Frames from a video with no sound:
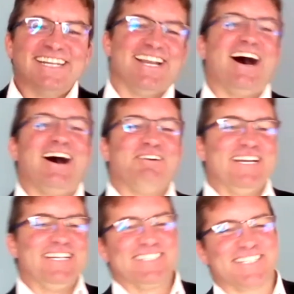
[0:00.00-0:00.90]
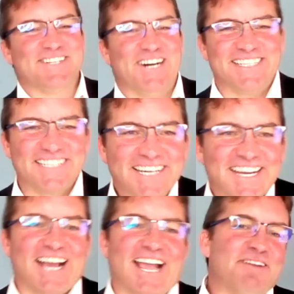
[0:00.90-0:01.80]
Now where to start?
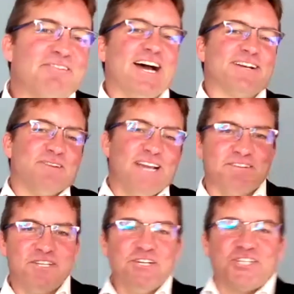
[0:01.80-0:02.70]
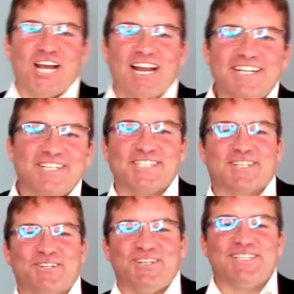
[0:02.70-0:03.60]
Okay, right. We have a new challenge. It's
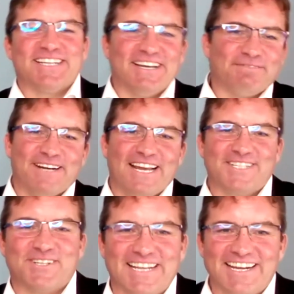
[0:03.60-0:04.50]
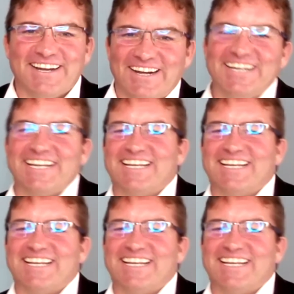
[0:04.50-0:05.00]
called financial lingo.